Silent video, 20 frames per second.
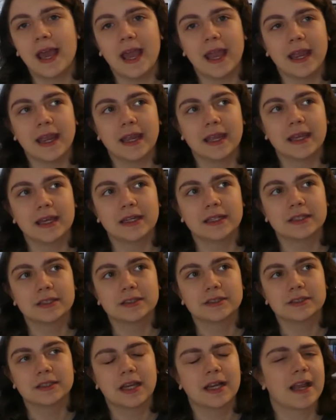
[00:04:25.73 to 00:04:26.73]

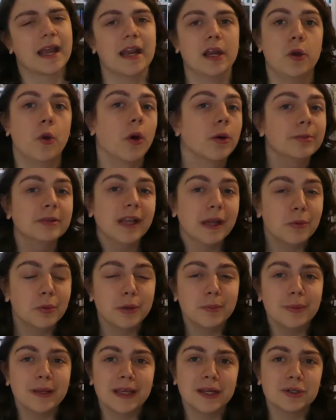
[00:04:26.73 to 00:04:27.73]
And again, normally I
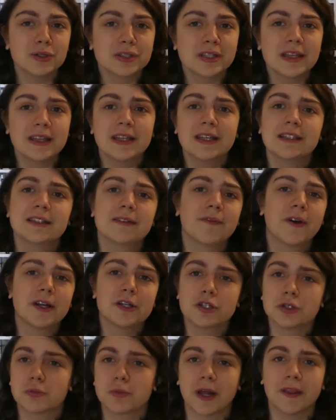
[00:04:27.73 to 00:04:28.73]
wouldn't be interested in this if I
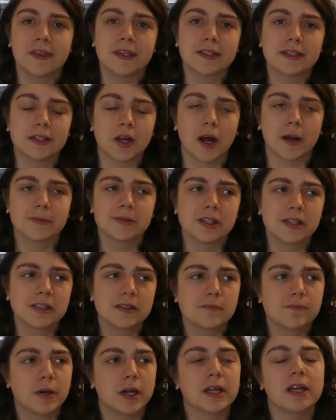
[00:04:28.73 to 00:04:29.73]
just read the
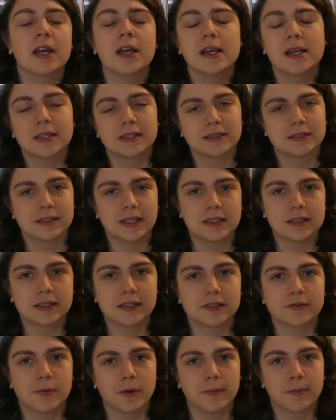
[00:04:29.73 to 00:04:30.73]
synopsis, but since
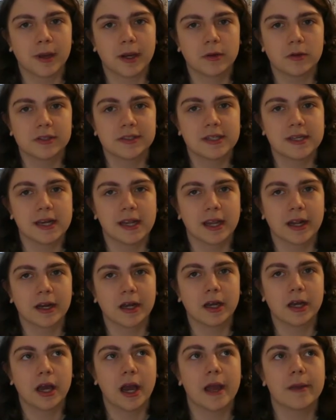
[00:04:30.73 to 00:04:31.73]
it's written by Kristen
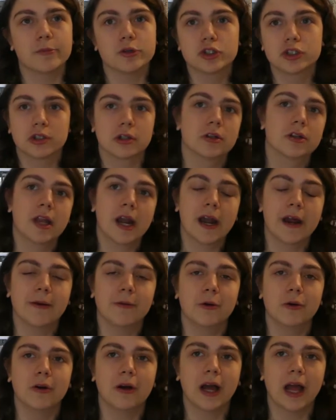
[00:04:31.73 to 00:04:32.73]
Hanna, I'm sure that I
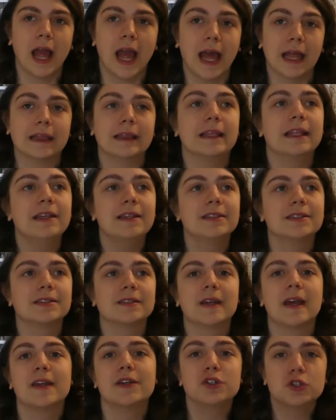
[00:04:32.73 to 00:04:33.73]
will at
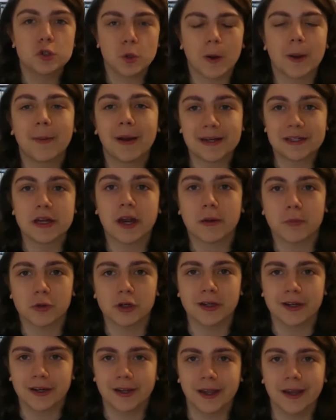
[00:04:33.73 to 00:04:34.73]
least enjoy my time
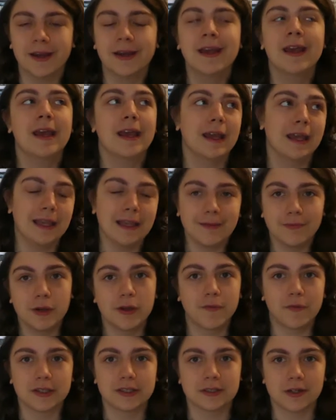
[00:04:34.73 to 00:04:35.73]
reading it, even
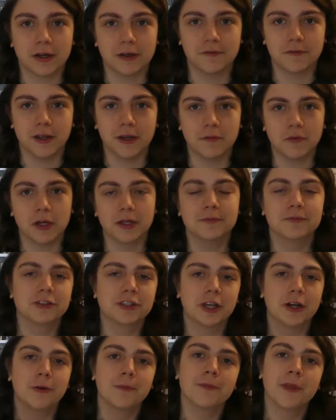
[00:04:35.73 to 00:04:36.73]
if it's not a favorite.
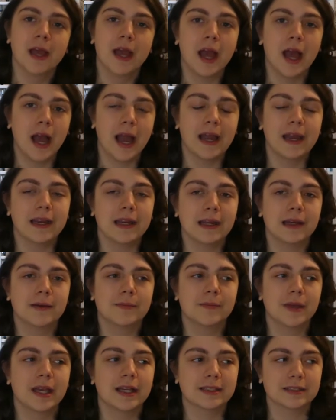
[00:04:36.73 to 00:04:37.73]
So I
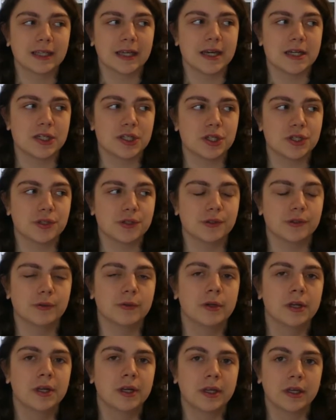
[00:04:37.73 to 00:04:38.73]
am excited
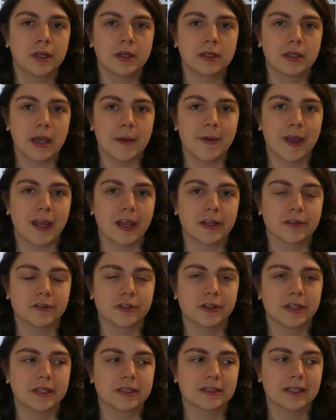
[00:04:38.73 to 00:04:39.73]
to get my hands
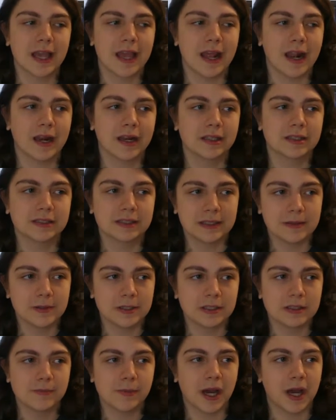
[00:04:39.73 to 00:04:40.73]
on this and see what
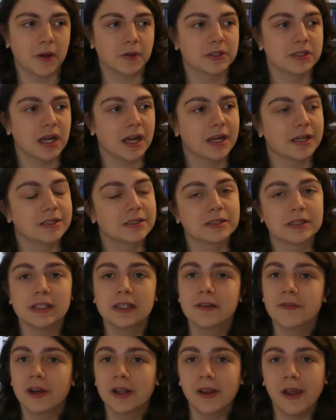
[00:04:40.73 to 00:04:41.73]
it's about and
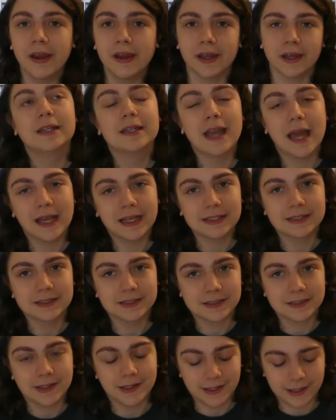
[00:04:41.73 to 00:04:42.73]
see if I like it.
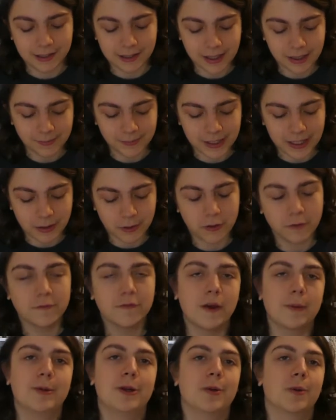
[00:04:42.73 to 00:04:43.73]
Next, coming out on
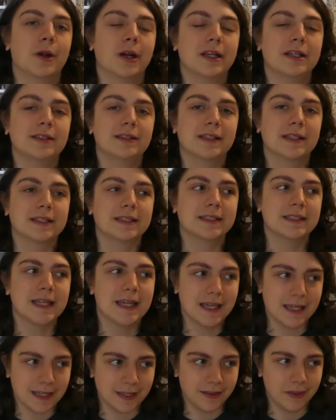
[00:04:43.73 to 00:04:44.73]
February
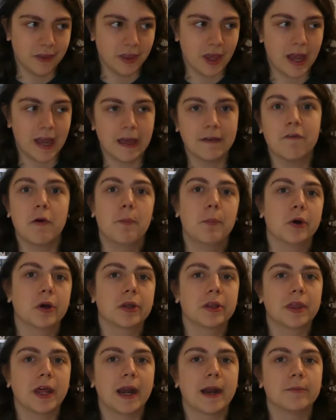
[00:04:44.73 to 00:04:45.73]
16th, I have a
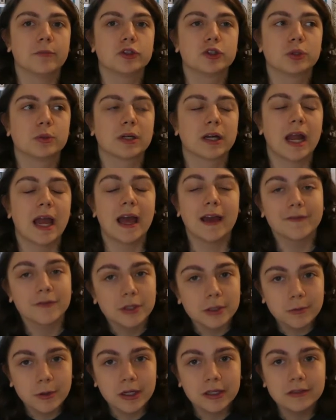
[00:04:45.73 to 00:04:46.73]
book that I'm sure
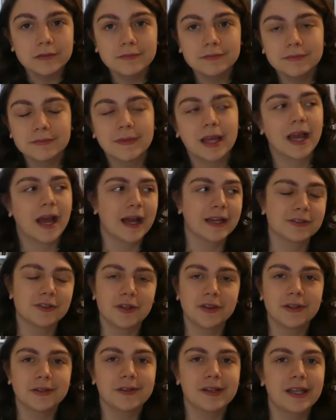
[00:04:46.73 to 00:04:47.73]
everyone has
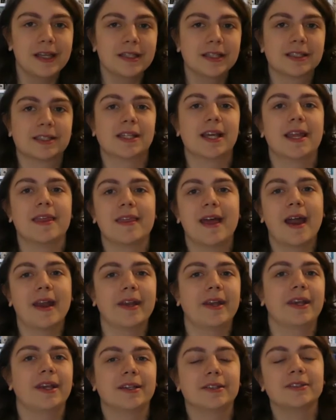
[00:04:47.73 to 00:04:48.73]
on their list, and
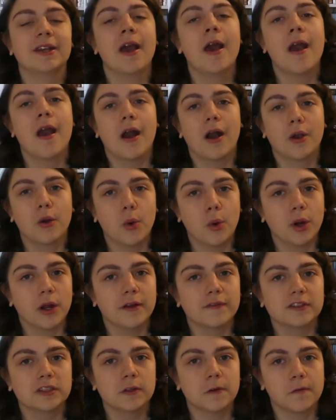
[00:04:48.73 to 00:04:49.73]
that is A Court
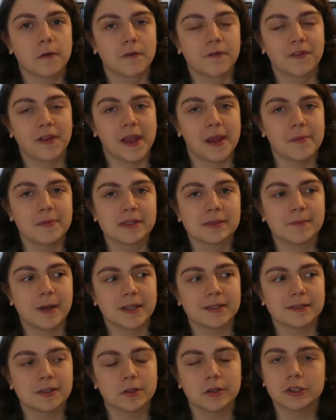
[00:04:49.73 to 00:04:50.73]
of Silver Flames
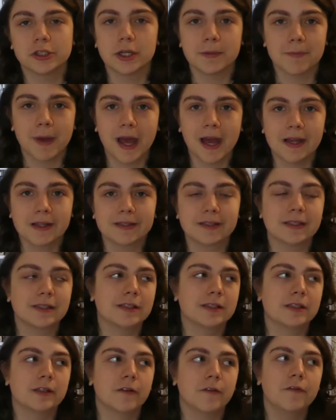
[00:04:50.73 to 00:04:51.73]
by Sarah J. Maas. This
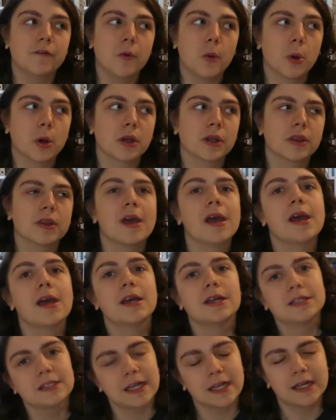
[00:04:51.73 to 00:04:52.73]
is the fourth,
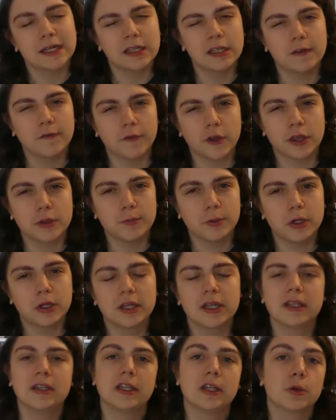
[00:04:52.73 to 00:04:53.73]
technically fifth
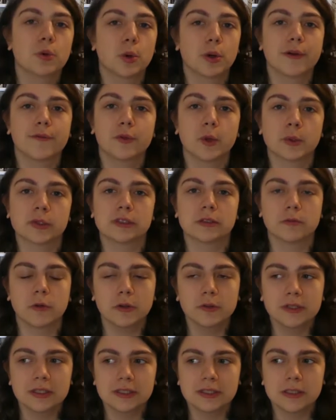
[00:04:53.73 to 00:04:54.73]
book in the Court of Thorns and
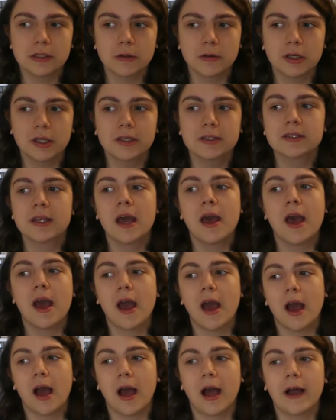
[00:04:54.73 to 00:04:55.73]
Roses series.
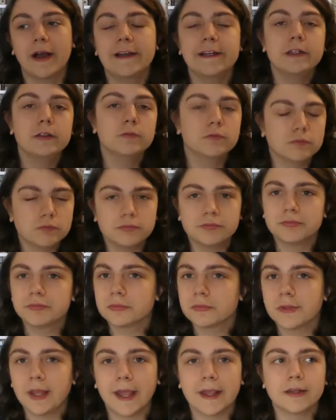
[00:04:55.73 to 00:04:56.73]
I,
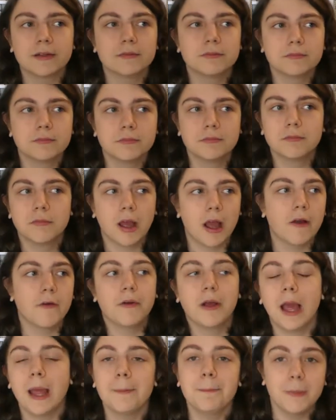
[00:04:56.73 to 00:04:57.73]
like,
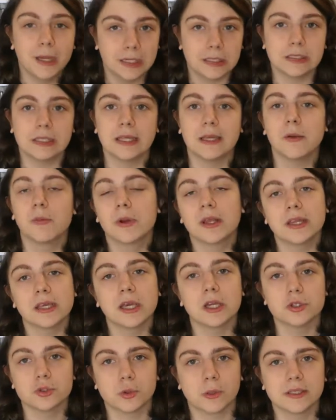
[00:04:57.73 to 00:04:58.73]
admittedly really
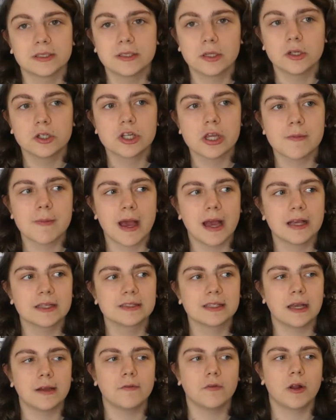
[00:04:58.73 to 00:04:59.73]
enjoy Sarah J.
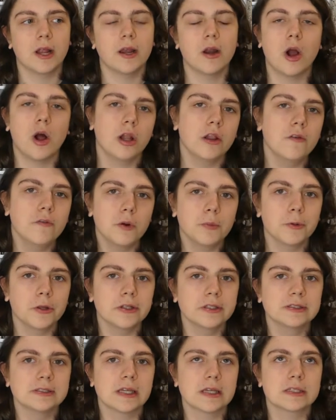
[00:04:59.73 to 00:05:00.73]
Maas. I've read all of her
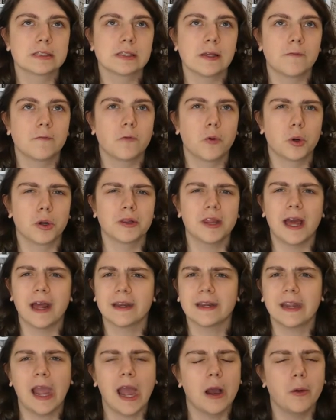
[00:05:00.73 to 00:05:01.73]
books except for
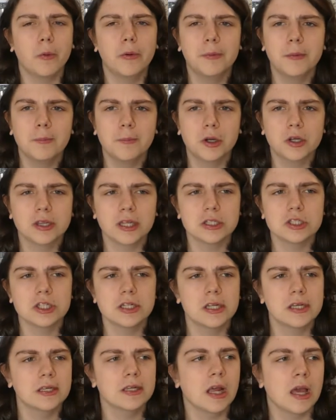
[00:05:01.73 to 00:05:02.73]
that Catwoman book that she
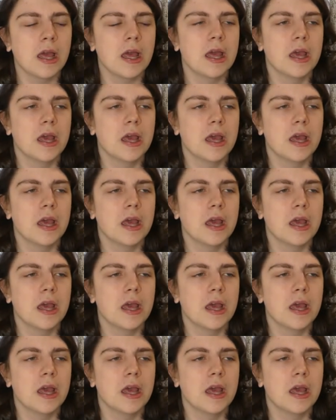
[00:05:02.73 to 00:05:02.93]
did.